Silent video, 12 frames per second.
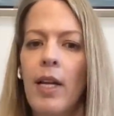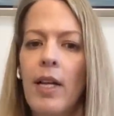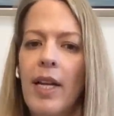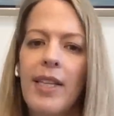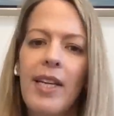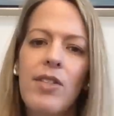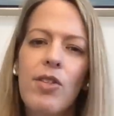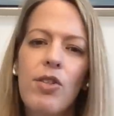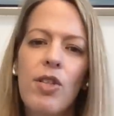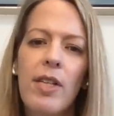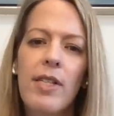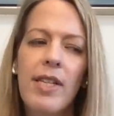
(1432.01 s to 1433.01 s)
Like, that's
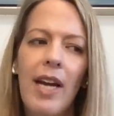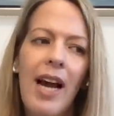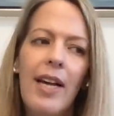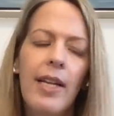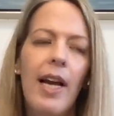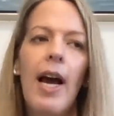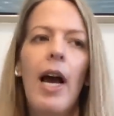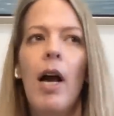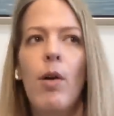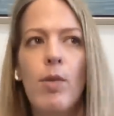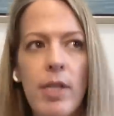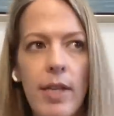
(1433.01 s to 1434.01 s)
just,
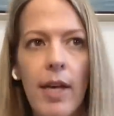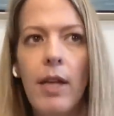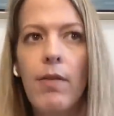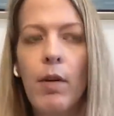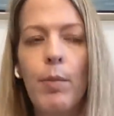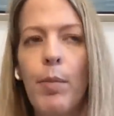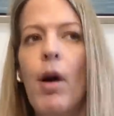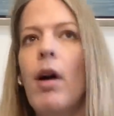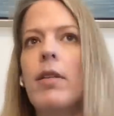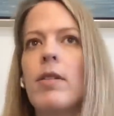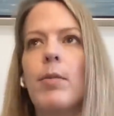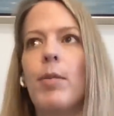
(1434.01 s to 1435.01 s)
how is that even
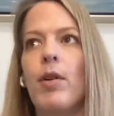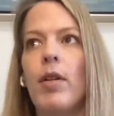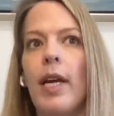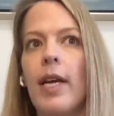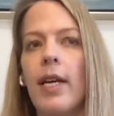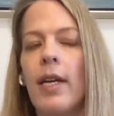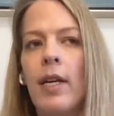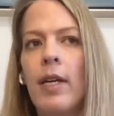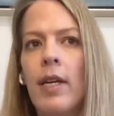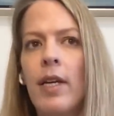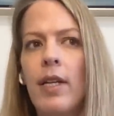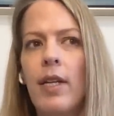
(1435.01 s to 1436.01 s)
possible? Like,
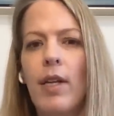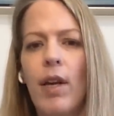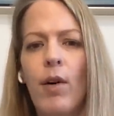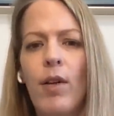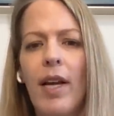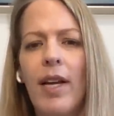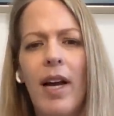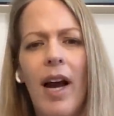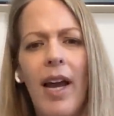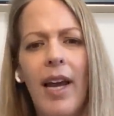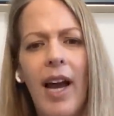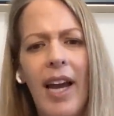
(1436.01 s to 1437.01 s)
you know, like
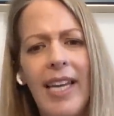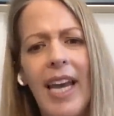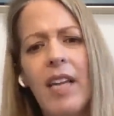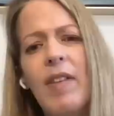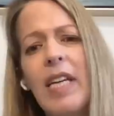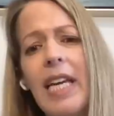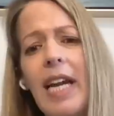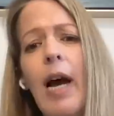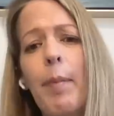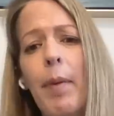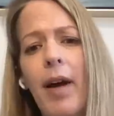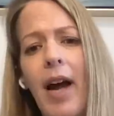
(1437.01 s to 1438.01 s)
I can't even get
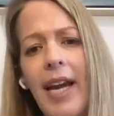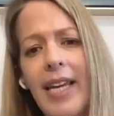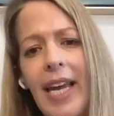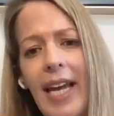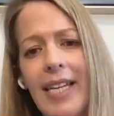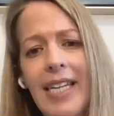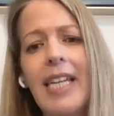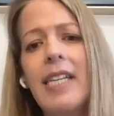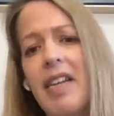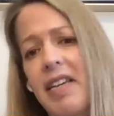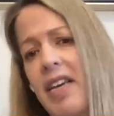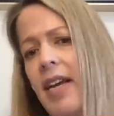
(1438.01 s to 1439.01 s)
up. I can't
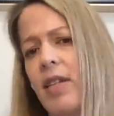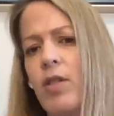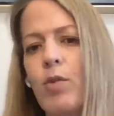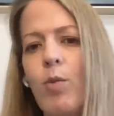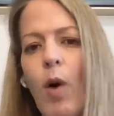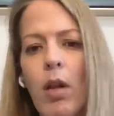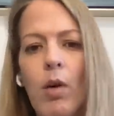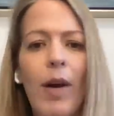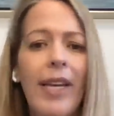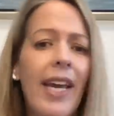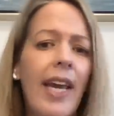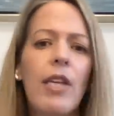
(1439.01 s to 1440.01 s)
eat. I can't swallow.
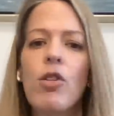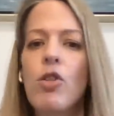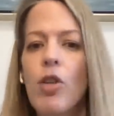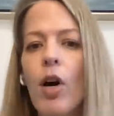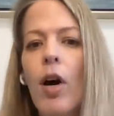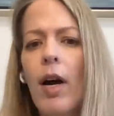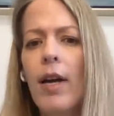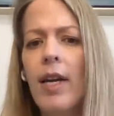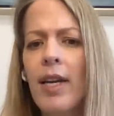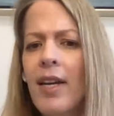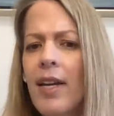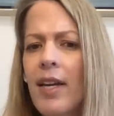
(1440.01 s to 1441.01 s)
I can't
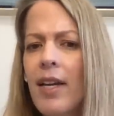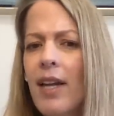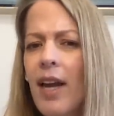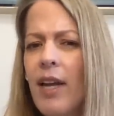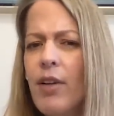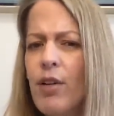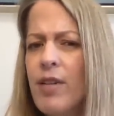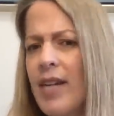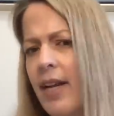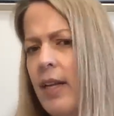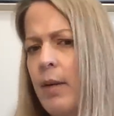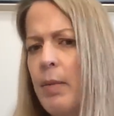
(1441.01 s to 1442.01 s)
talk. And you're
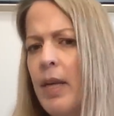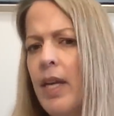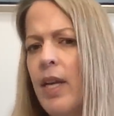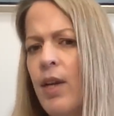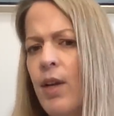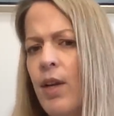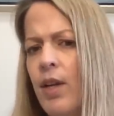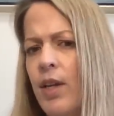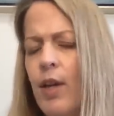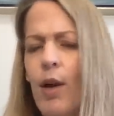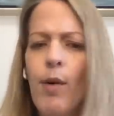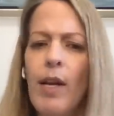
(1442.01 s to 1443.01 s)
telling me,
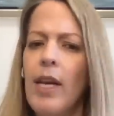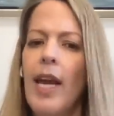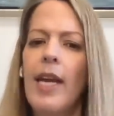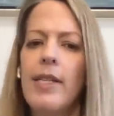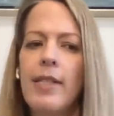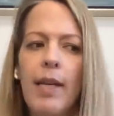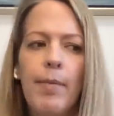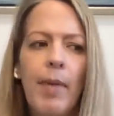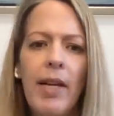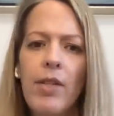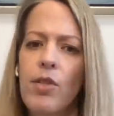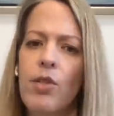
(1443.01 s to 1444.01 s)
you know, in 18
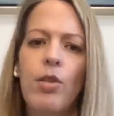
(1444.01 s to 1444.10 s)
months,